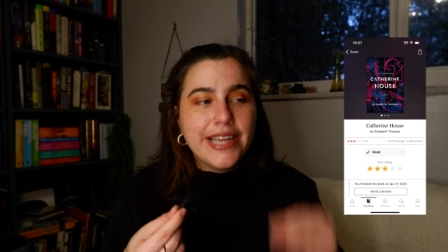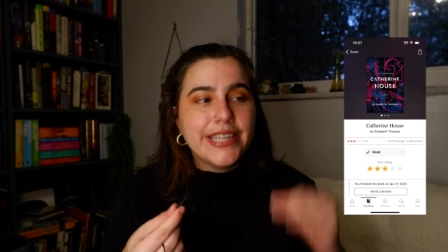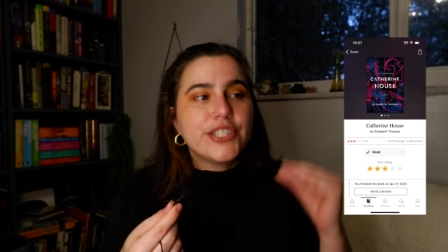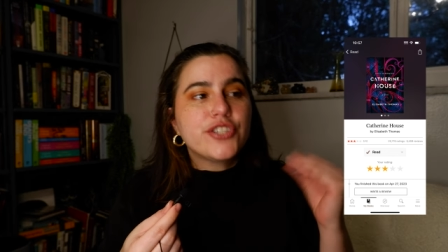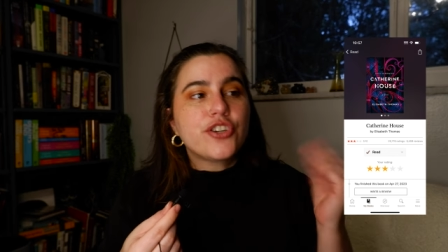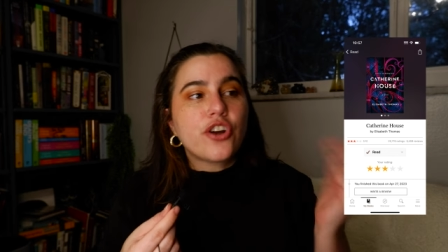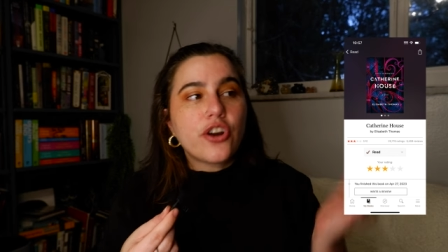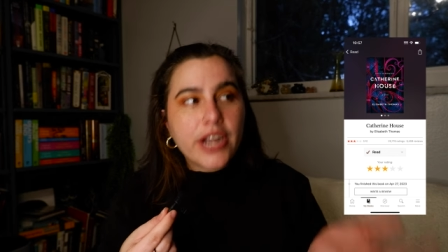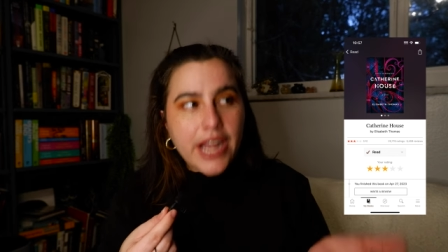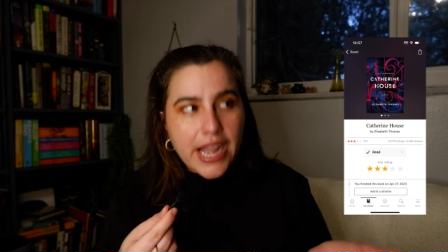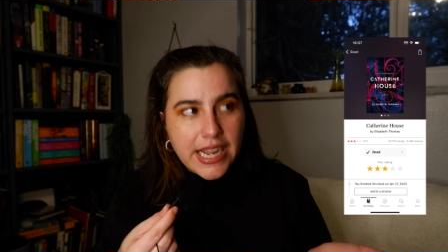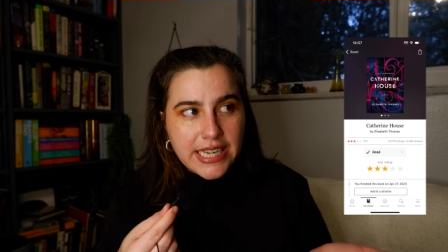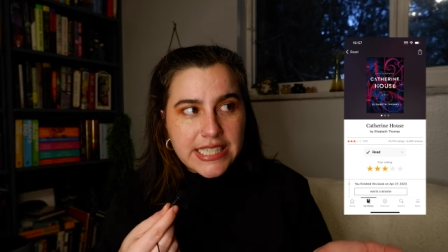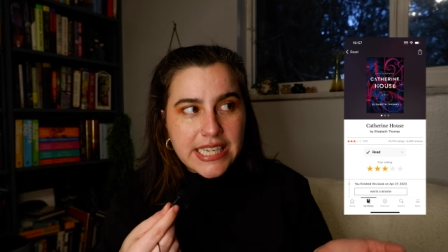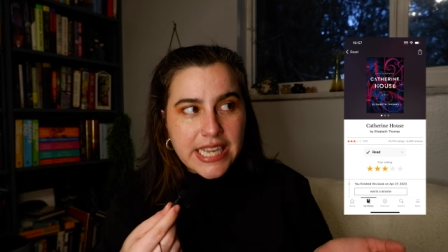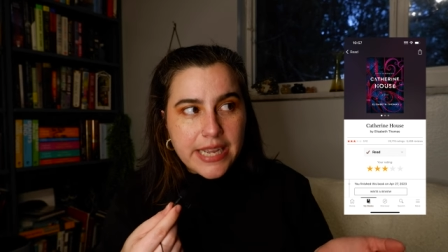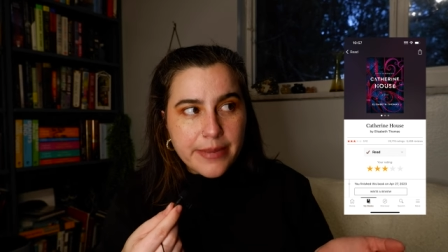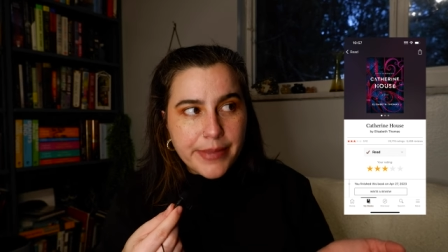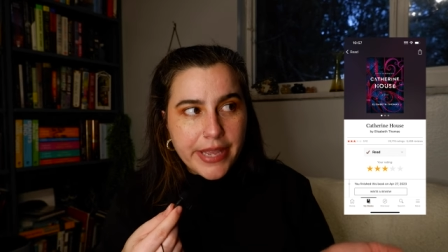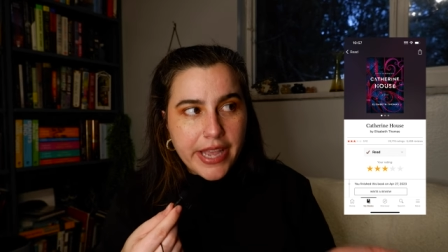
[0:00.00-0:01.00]
It's dark
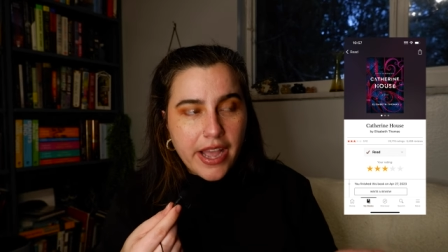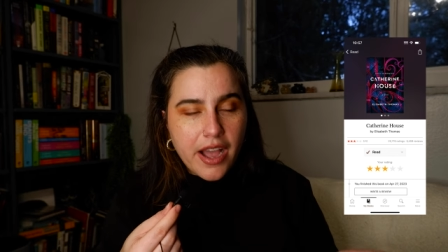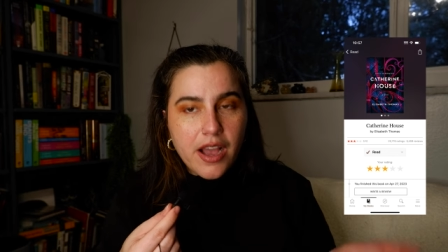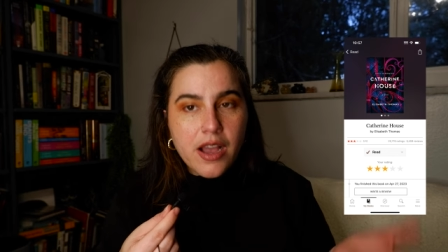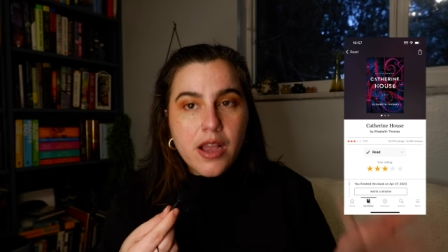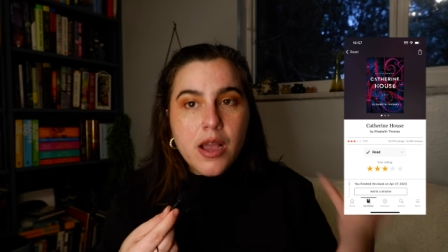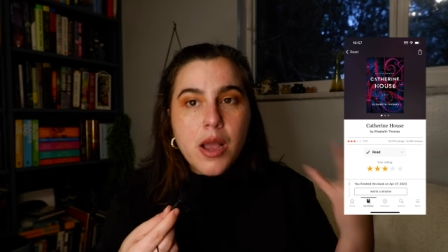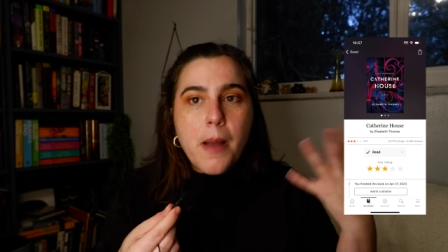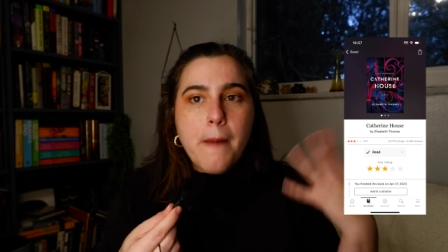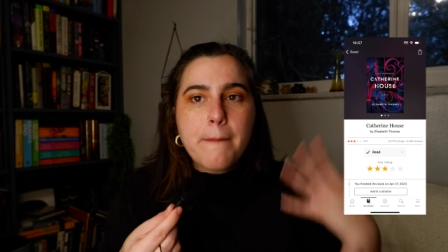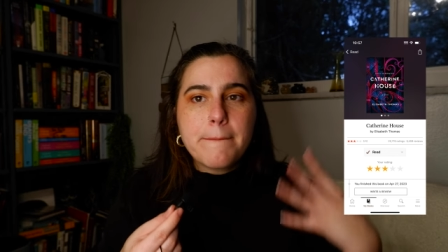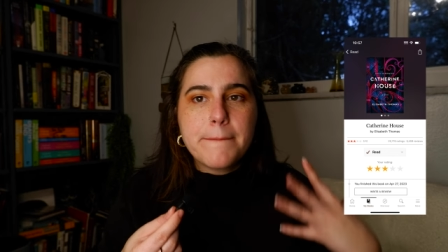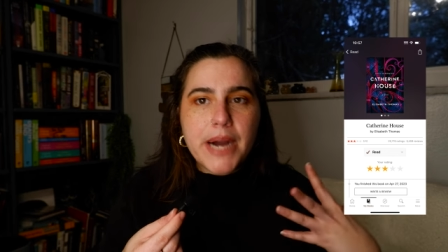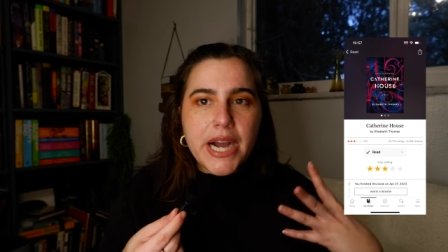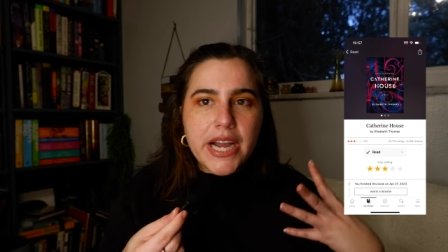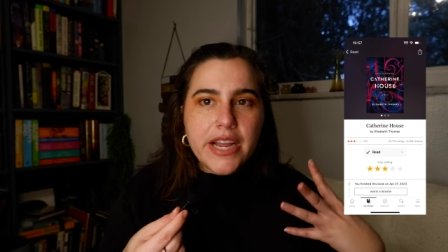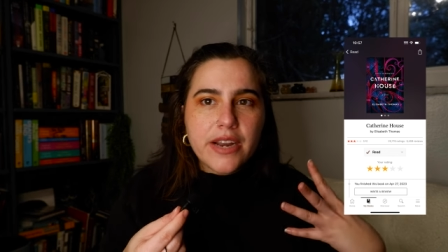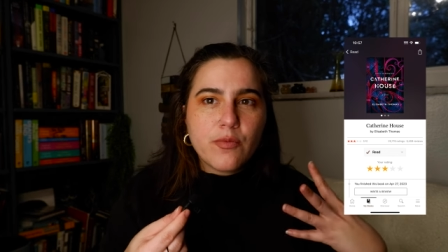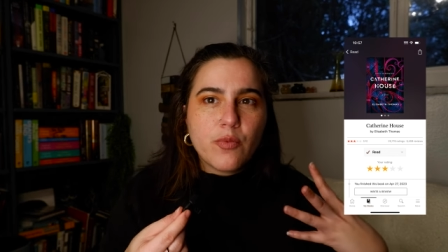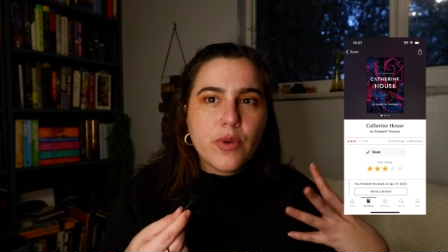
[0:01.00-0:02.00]
academia,
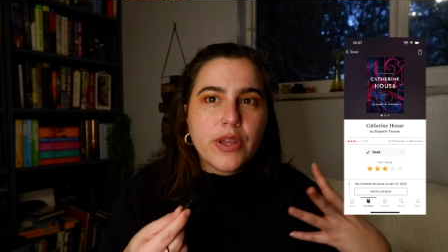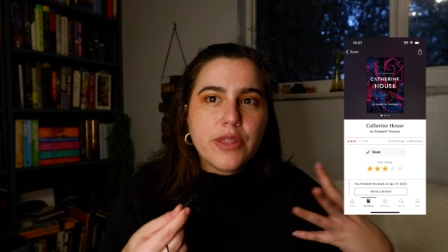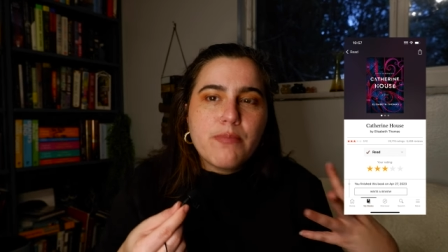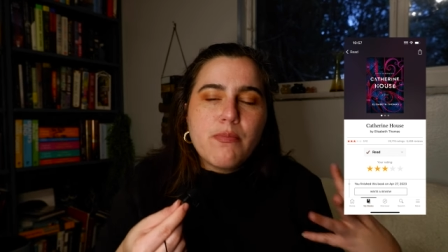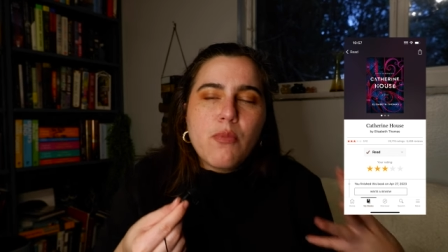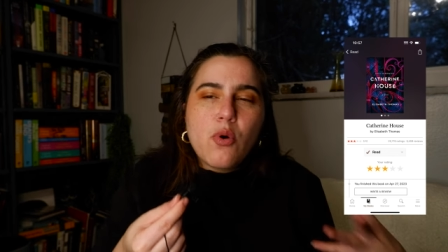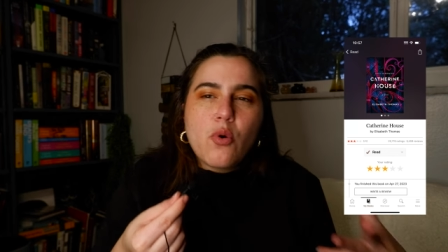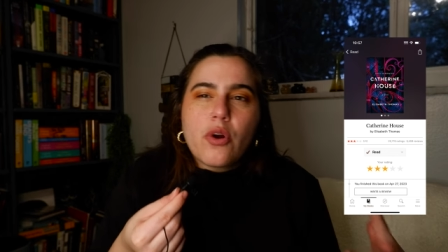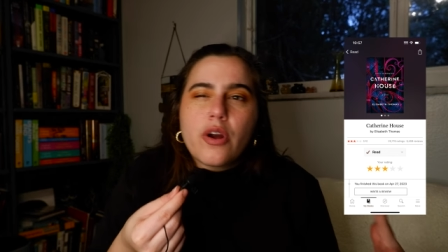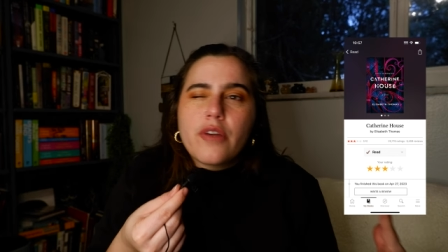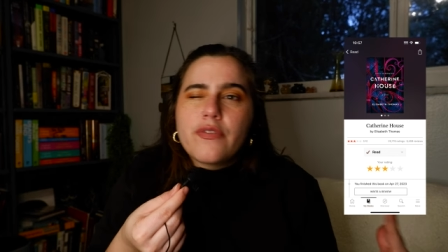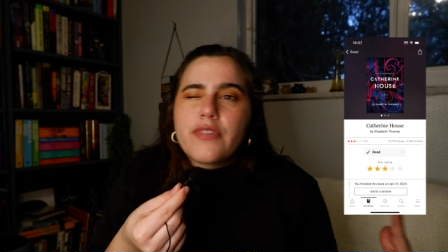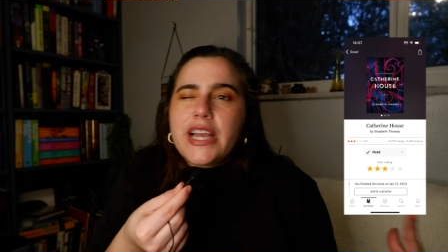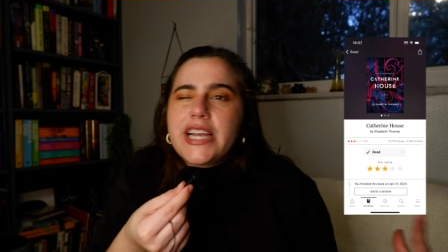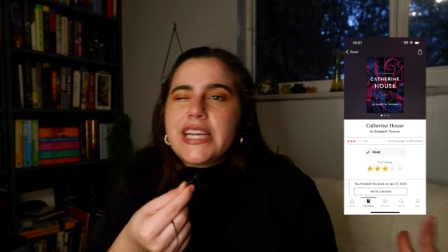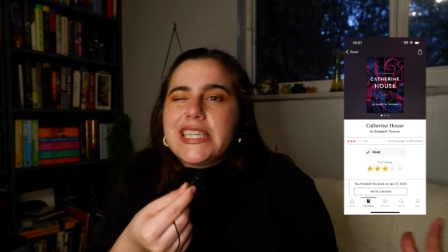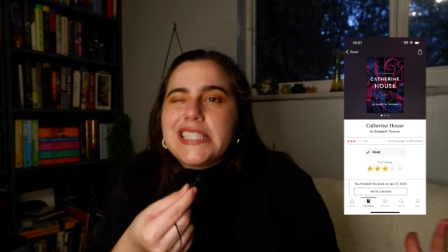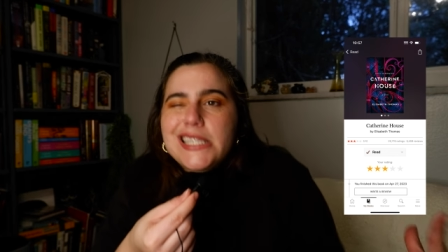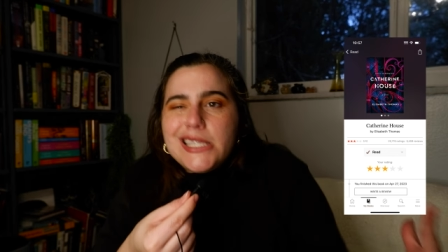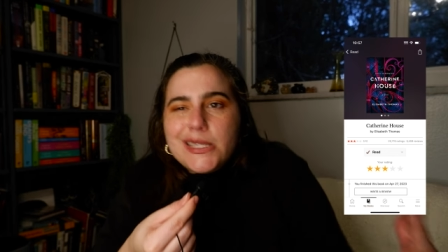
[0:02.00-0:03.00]
but with more of
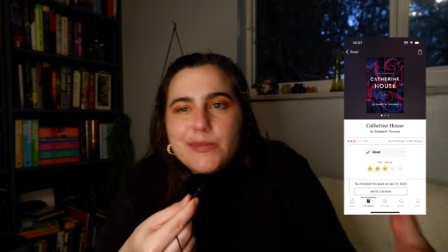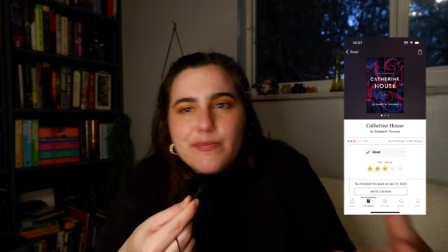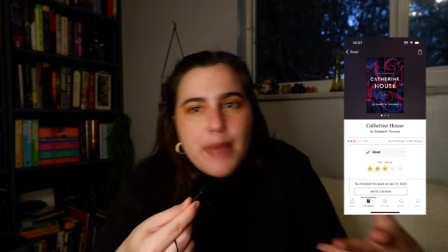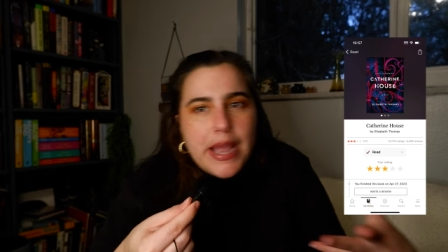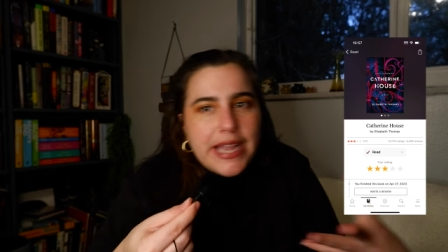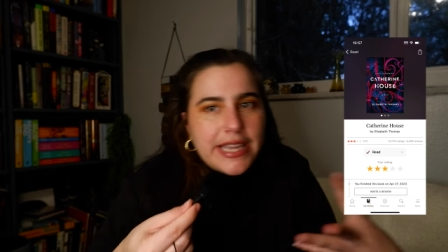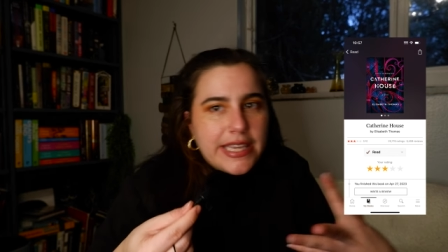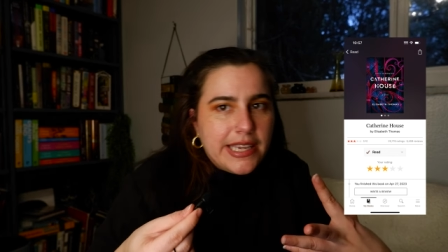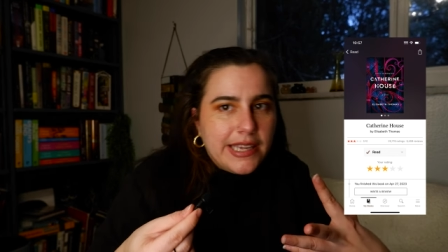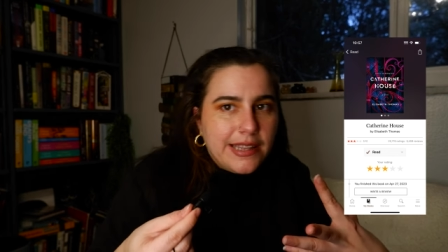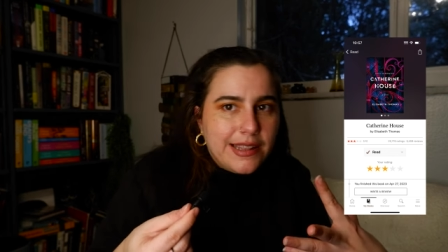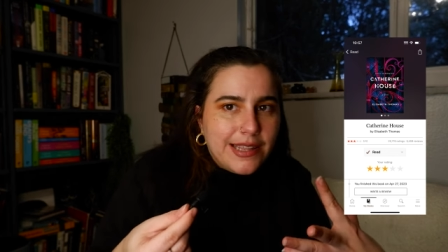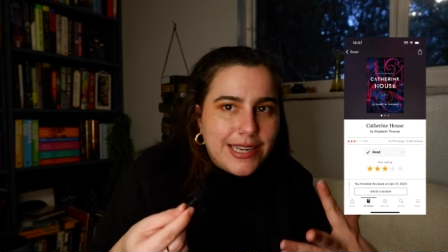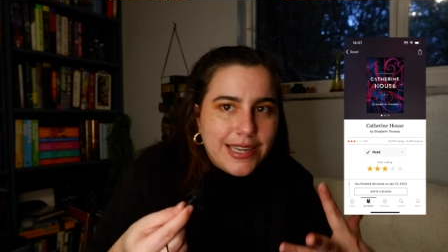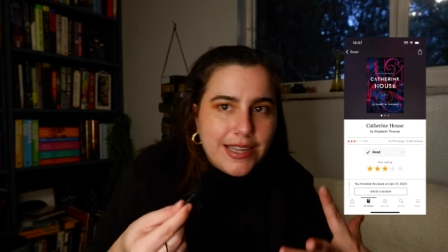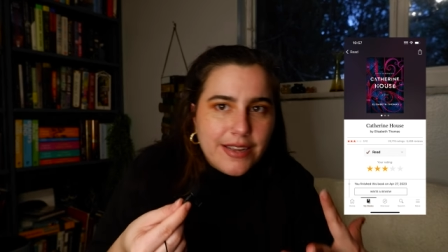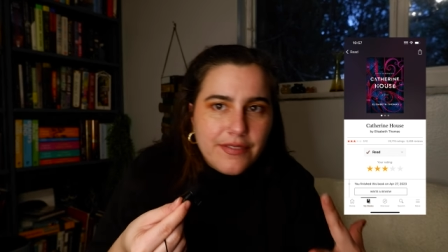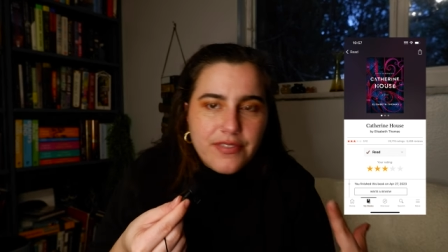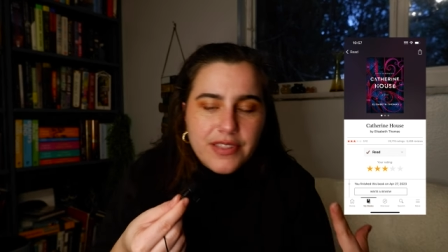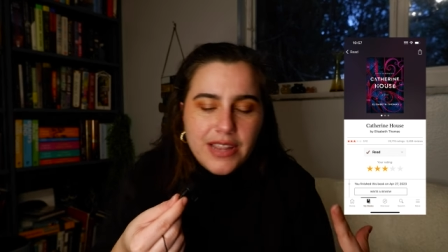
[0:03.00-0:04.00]
like a
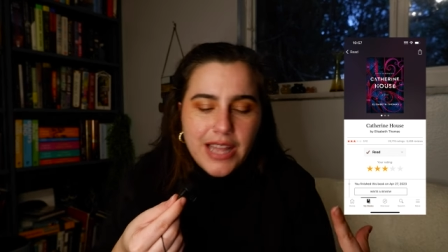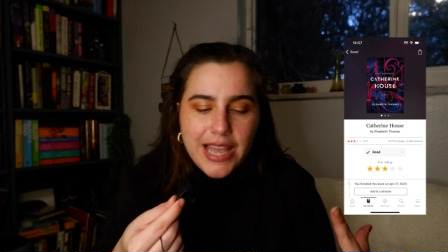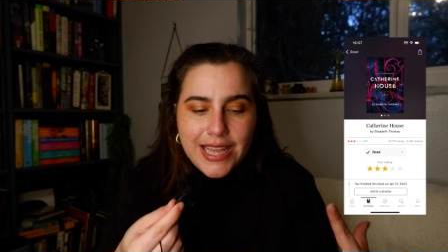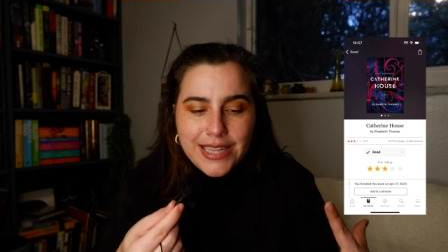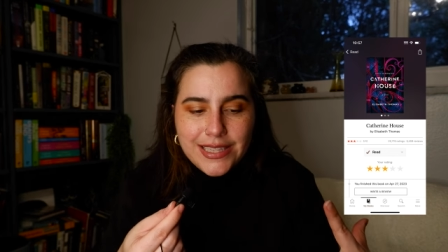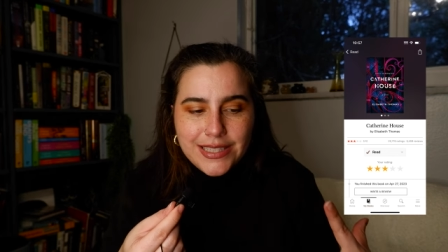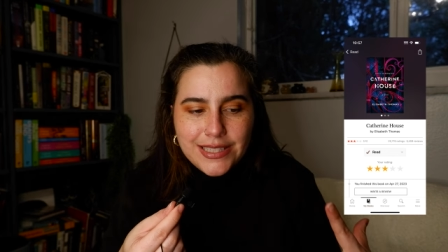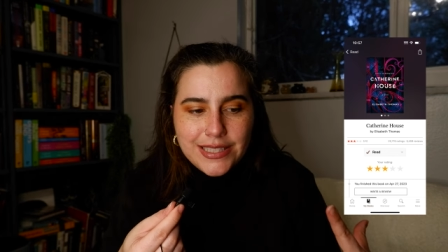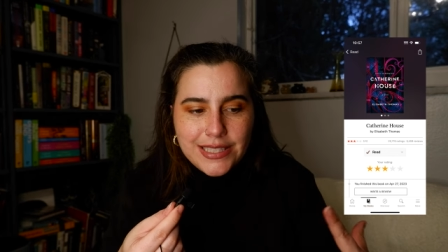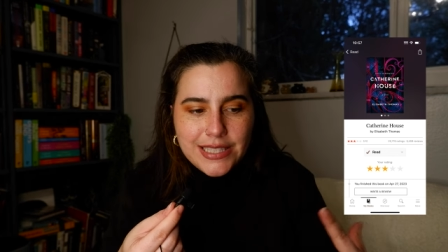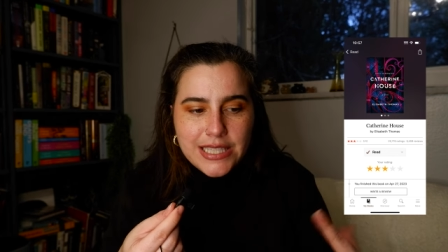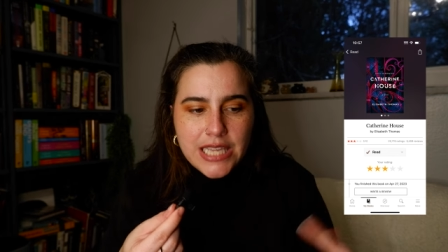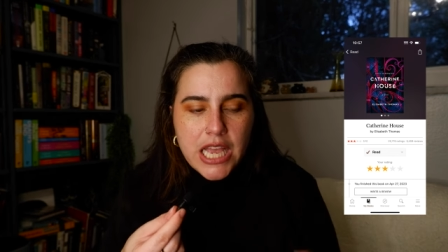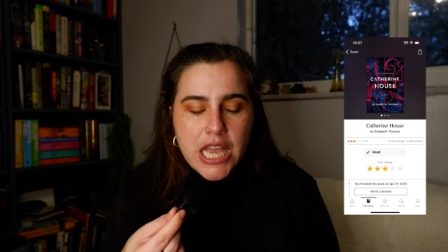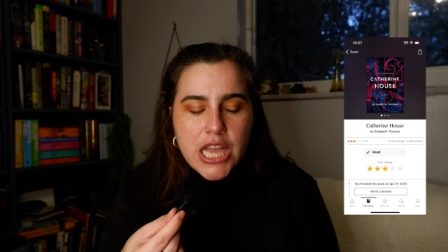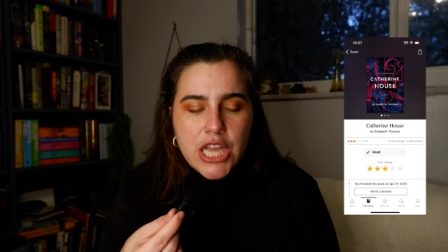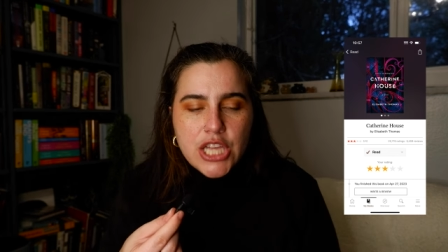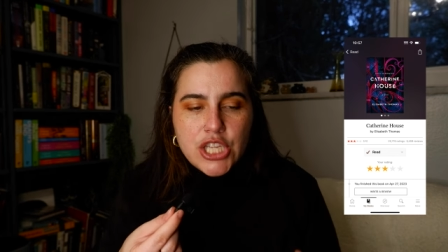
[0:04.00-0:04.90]
speculative lens.